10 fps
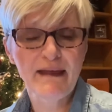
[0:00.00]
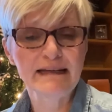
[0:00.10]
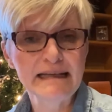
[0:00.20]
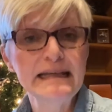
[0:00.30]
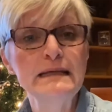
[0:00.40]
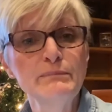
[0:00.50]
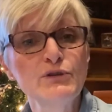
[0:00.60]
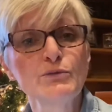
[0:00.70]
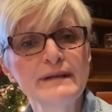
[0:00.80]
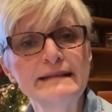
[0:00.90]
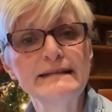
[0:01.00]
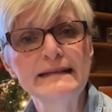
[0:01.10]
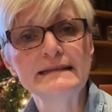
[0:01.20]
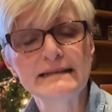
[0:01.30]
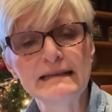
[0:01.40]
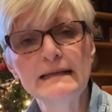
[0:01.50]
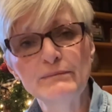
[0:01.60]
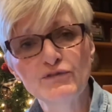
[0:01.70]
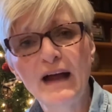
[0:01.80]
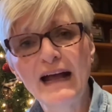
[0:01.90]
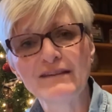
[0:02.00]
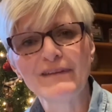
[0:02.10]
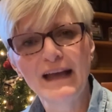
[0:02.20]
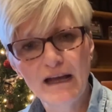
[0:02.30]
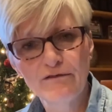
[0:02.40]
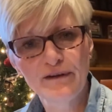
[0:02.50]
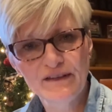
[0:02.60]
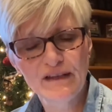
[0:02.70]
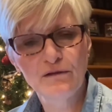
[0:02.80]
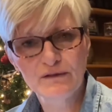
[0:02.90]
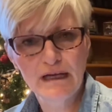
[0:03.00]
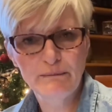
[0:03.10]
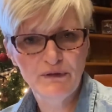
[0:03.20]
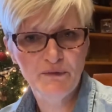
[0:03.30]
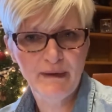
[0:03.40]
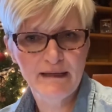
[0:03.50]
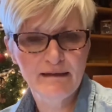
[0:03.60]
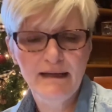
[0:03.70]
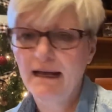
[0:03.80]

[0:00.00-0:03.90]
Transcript: and keep your receipts and keep track of every single dime you spend,